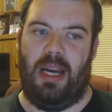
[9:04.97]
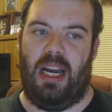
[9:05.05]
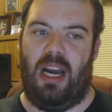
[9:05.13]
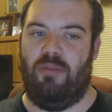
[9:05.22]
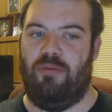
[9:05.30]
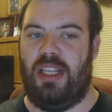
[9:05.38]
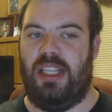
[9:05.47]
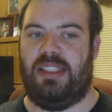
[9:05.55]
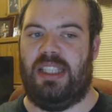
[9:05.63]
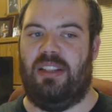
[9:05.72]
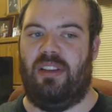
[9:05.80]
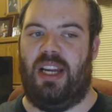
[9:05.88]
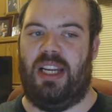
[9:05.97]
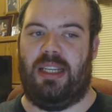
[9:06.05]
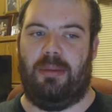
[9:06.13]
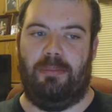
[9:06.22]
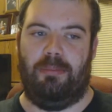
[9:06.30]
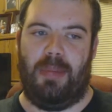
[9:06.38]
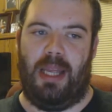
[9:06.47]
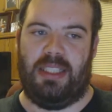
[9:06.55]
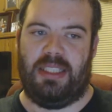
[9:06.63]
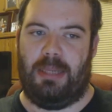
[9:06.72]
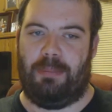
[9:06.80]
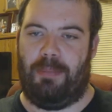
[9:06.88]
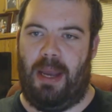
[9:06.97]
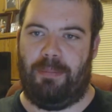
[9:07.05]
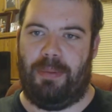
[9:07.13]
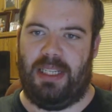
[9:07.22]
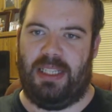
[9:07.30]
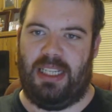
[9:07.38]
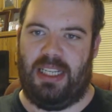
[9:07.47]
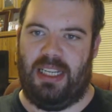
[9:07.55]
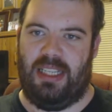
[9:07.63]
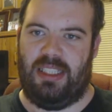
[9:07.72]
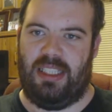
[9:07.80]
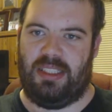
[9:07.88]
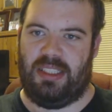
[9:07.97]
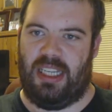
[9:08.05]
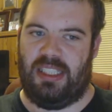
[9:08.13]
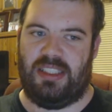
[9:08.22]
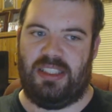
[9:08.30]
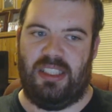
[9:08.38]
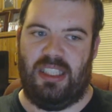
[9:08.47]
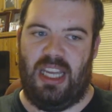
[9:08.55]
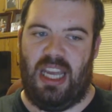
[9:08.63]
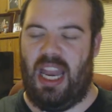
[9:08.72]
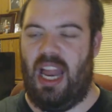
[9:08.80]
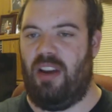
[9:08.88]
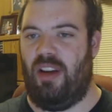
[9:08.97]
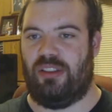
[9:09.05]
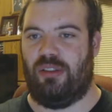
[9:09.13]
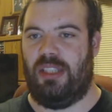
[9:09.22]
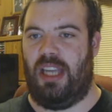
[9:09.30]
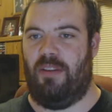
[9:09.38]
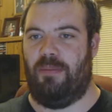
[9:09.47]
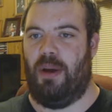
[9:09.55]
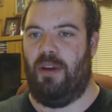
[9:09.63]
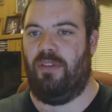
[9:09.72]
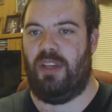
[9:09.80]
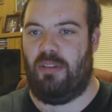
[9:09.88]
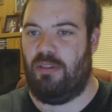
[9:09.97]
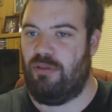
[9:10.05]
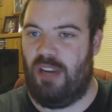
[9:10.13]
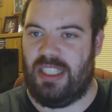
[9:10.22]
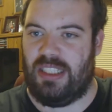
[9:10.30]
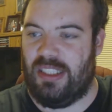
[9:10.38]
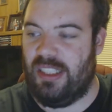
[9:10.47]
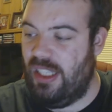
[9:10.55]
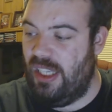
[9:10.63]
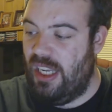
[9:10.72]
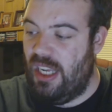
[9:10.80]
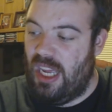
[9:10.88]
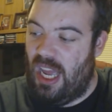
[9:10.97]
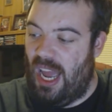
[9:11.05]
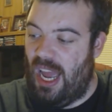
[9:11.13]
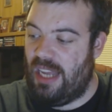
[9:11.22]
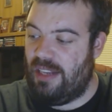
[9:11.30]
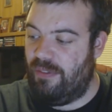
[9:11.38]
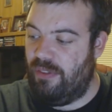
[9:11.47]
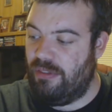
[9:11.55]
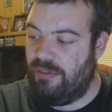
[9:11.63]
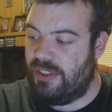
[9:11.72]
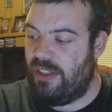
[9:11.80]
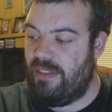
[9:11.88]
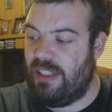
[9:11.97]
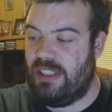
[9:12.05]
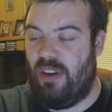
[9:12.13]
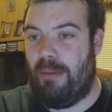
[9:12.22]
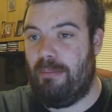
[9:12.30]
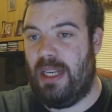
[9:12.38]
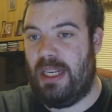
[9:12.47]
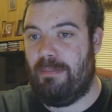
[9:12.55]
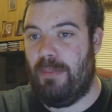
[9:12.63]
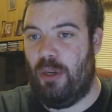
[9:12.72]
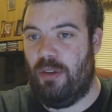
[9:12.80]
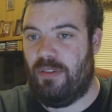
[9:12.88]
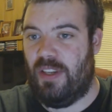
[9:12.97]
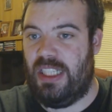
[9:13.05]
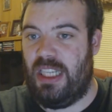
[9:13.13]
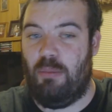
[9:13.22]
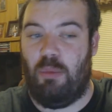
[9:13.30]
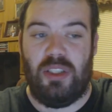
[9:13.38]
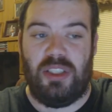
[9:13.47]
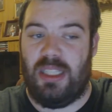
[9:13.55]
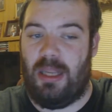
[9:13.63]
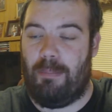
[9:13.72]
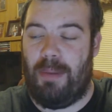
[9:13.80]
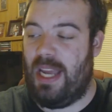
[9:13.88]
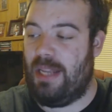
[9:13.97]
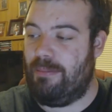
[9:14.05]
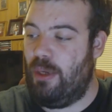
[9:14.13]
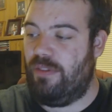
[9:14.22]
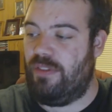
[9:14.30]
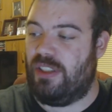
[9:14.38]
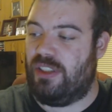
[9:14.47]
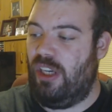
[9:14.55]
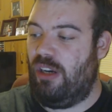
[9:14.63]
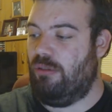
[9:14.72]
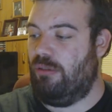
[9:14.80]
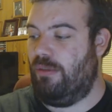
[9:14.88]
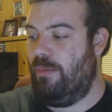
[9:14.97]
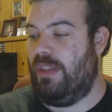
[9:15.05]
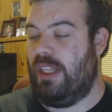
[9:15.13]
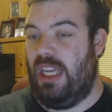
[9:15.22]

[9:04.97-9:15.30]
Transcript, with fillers: but I really did like Melanie Papalia in this. And I liked all the other people. I thought they were great. And for a 79 minute movie, it wasn't a bad movie at all.